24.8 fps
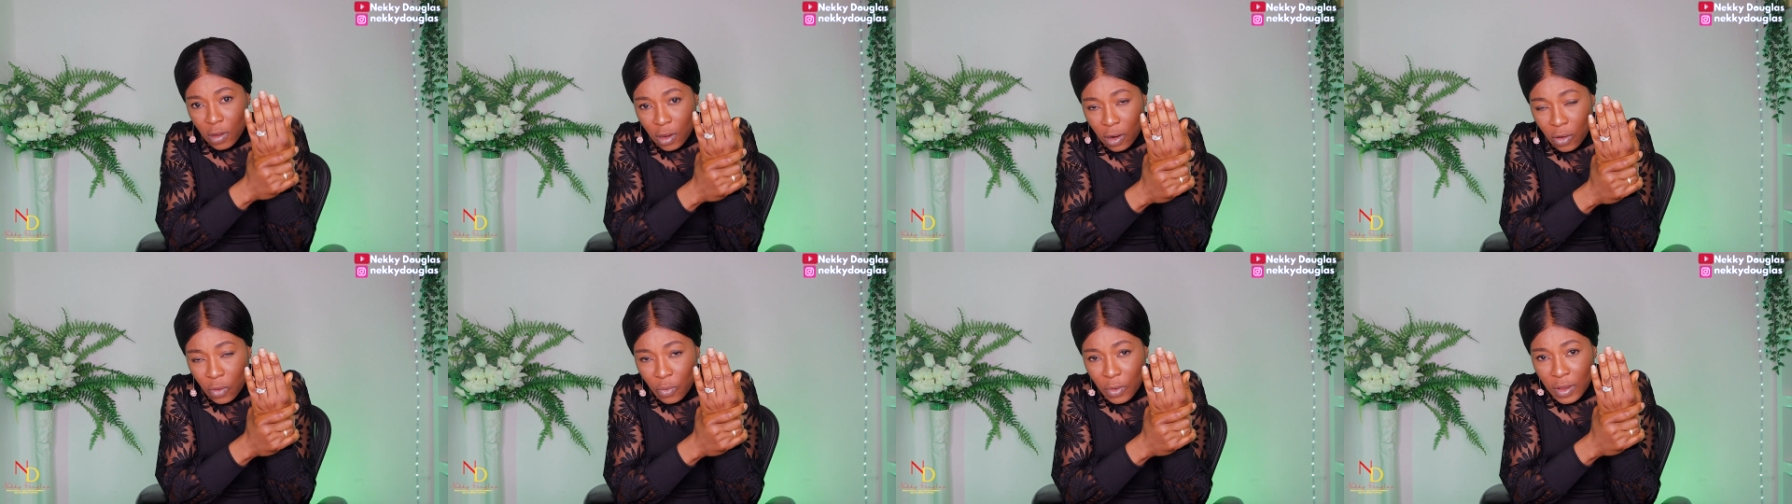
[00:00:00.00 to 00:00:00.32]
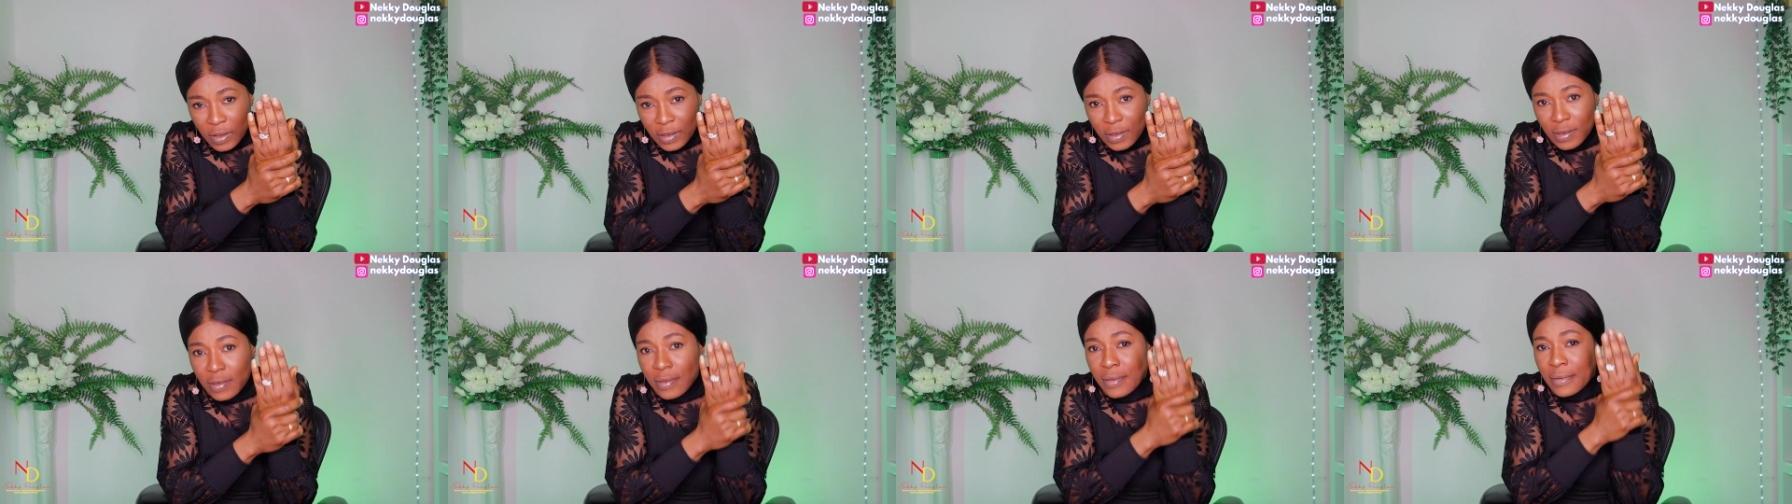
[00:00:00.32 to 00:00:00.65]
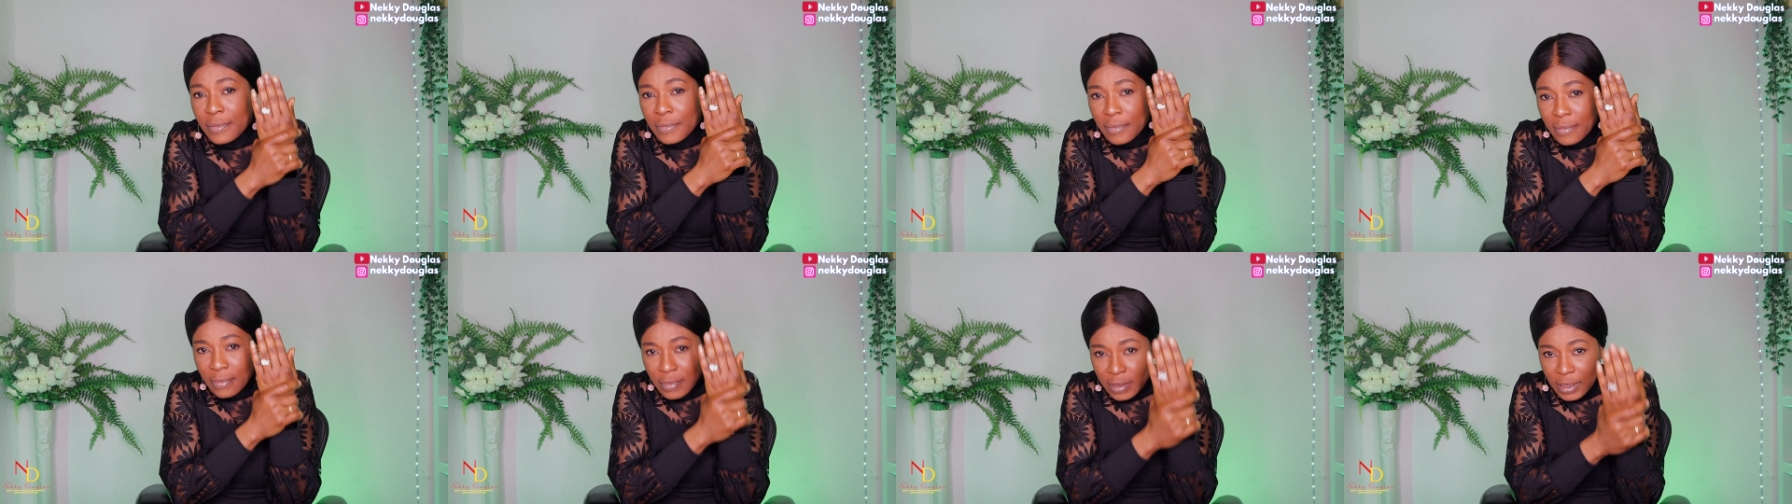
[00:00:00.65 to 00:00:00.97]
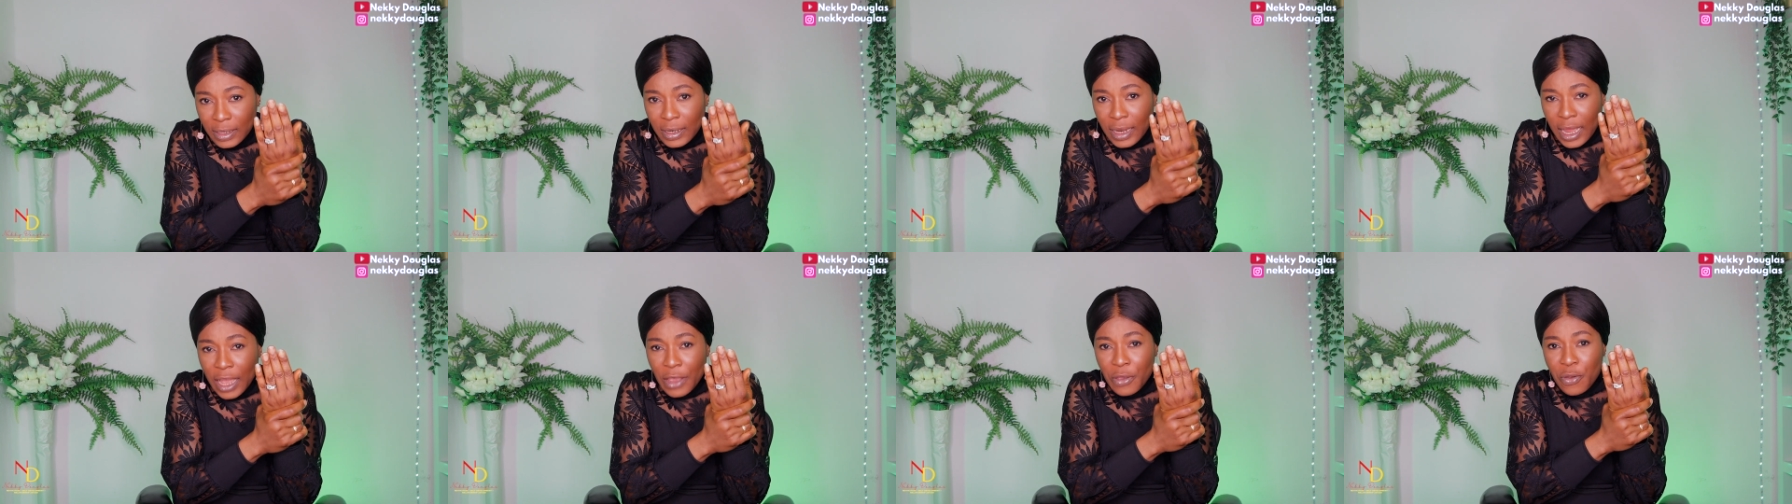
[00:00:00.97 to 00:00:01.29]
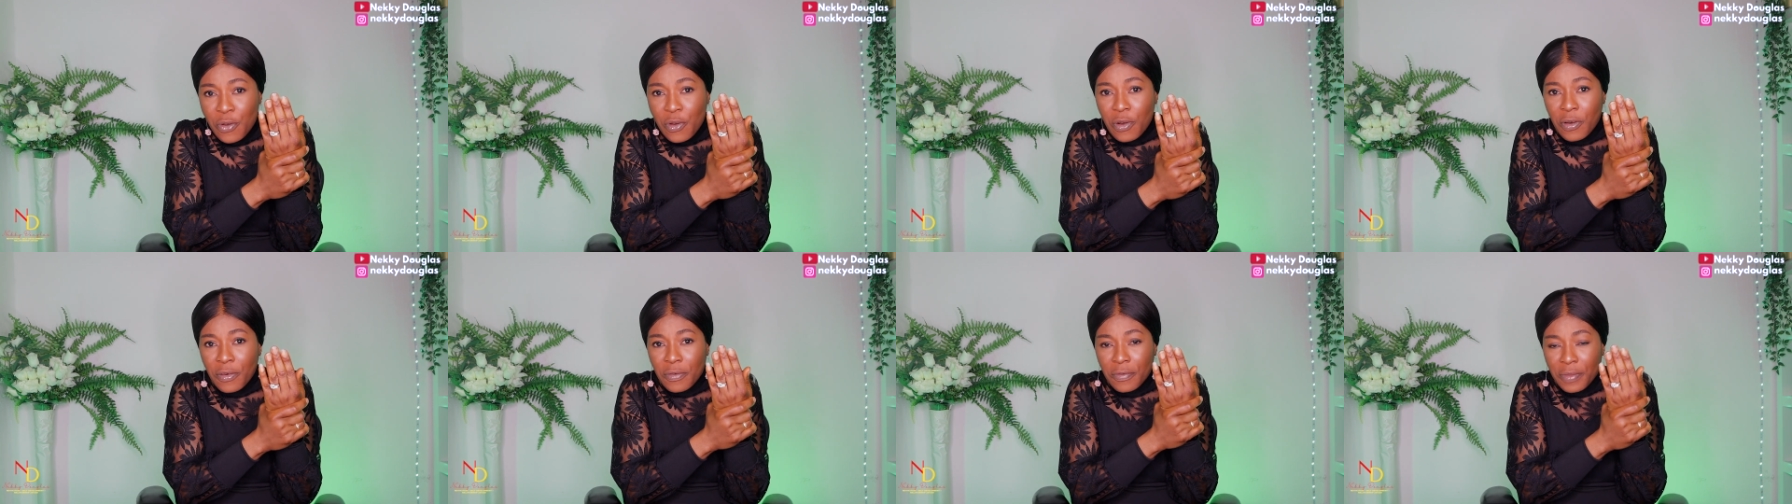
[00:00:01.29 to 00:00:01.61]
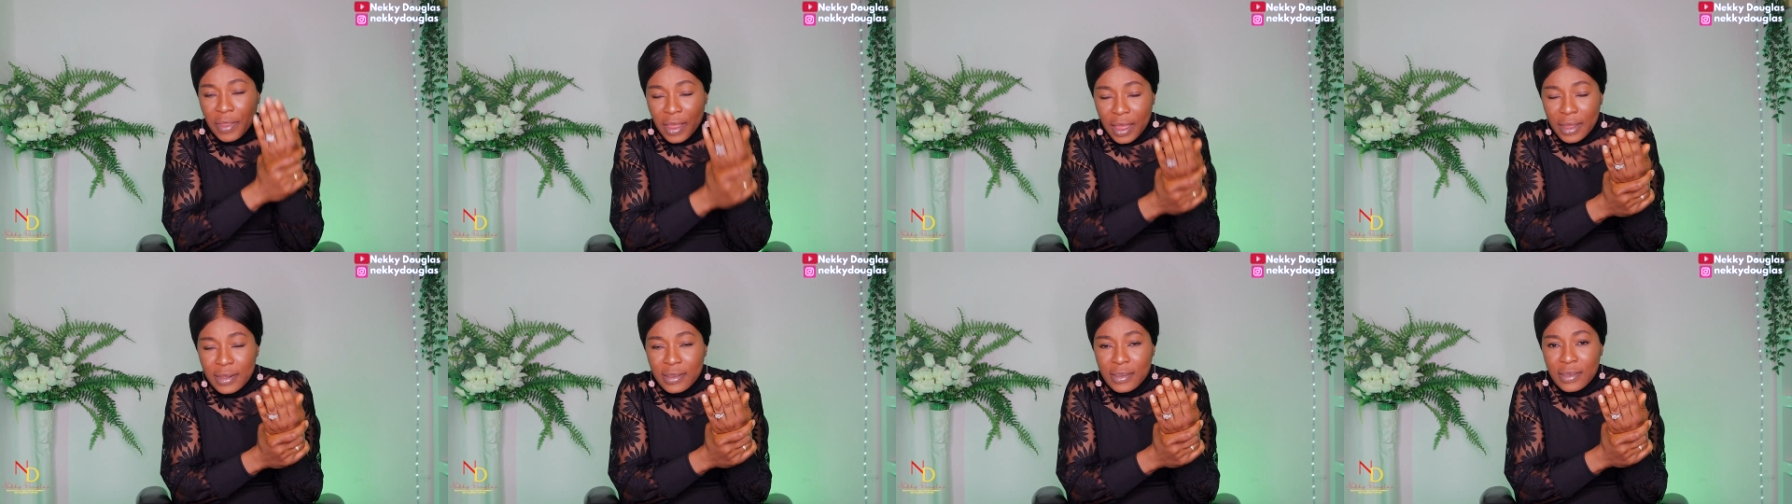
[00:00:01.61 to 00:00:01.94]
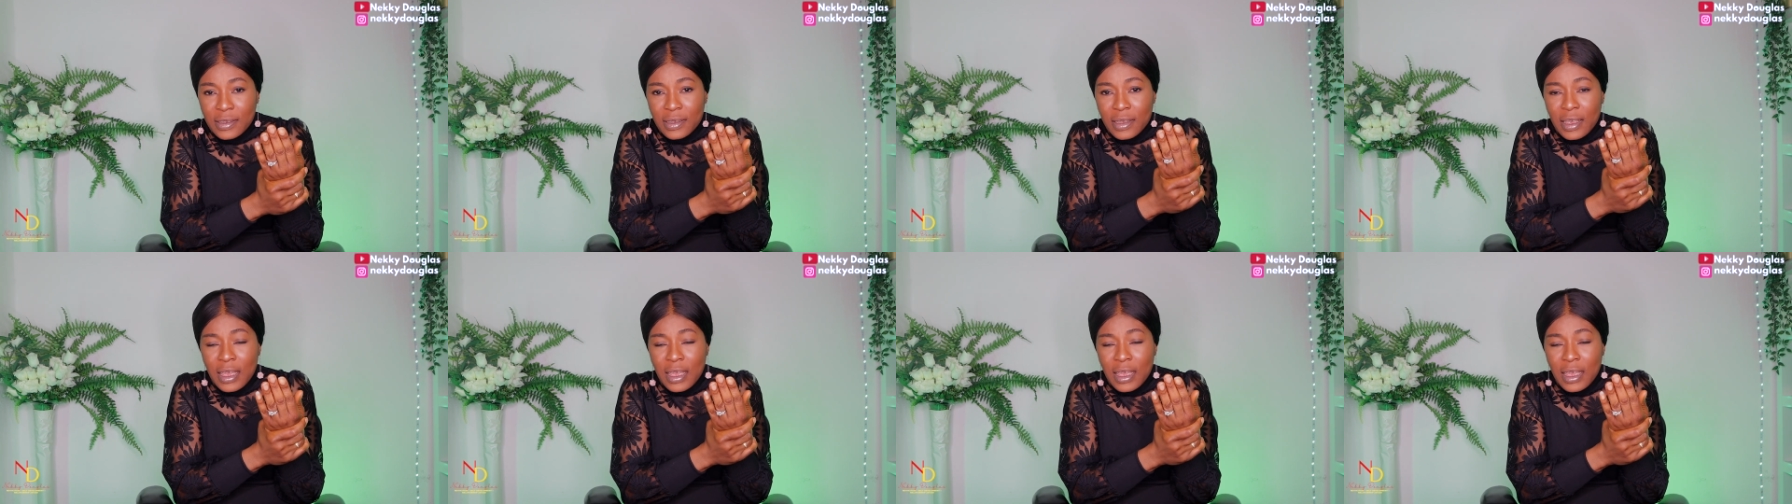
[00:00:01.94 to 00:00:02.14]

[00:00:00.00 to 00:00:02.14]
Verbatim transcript: always deny you of that.